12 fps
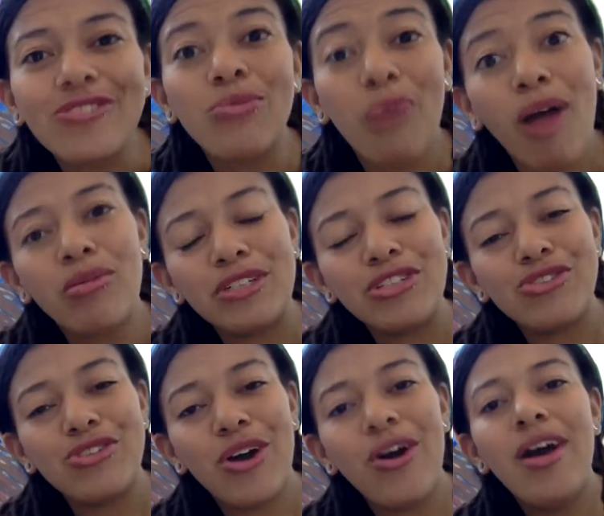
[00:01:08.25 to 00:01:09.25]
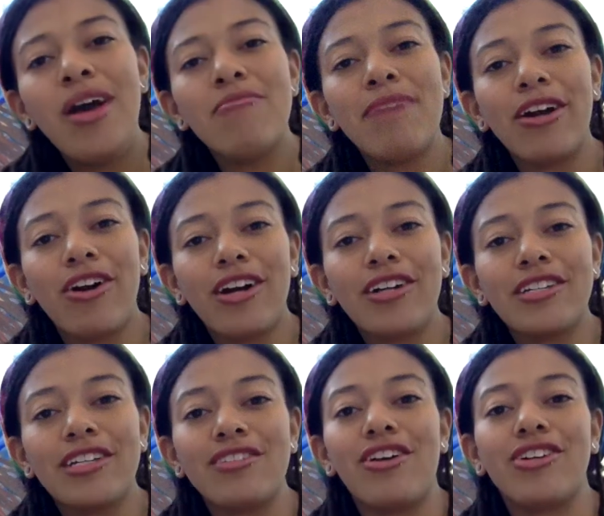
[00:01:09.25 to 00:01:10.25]
you probably do know my art
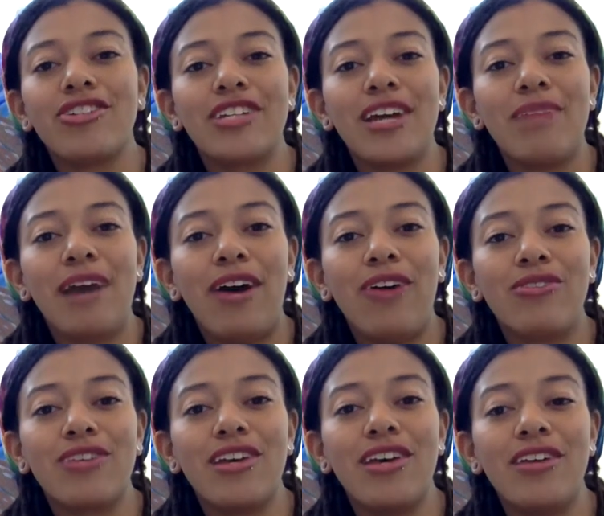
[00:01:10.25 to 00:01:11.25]
is largely about